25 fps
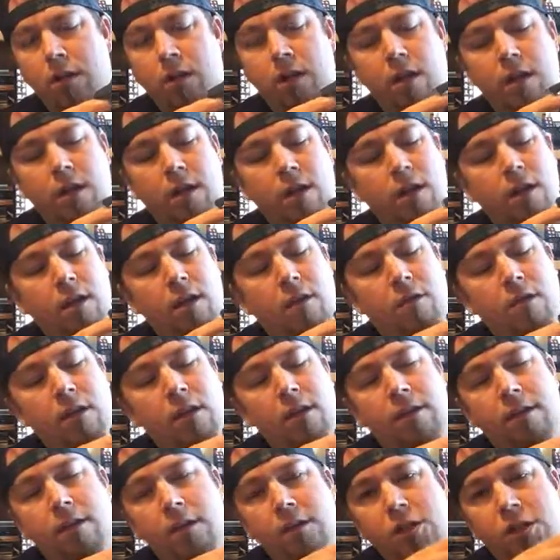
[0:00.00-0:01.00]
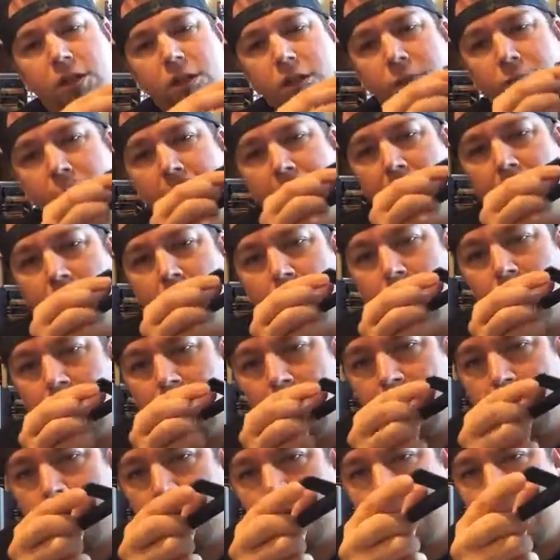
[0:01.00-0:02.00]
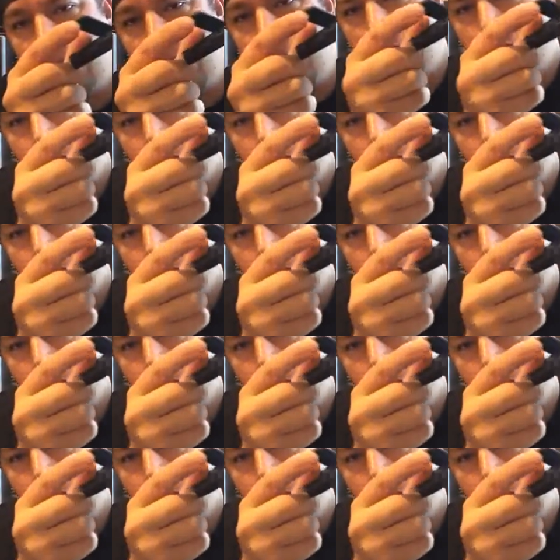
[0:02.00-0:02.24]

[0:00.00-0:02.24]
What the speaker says: And then right there's your micro SD